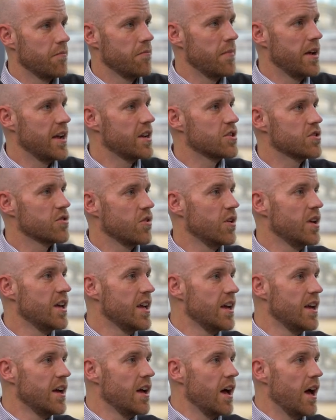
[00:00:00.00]
making sure
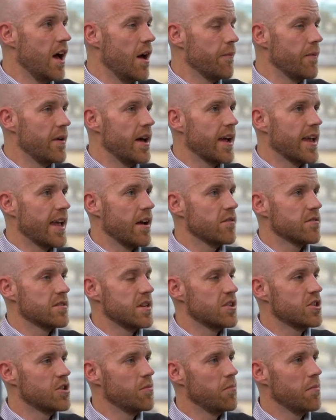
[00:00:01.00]

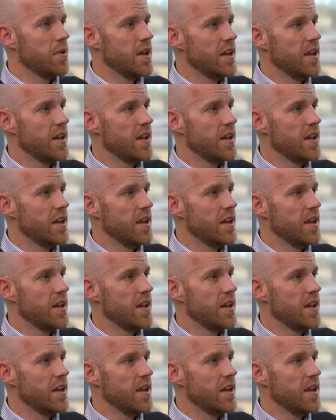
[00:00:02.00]
accounts that shouldn't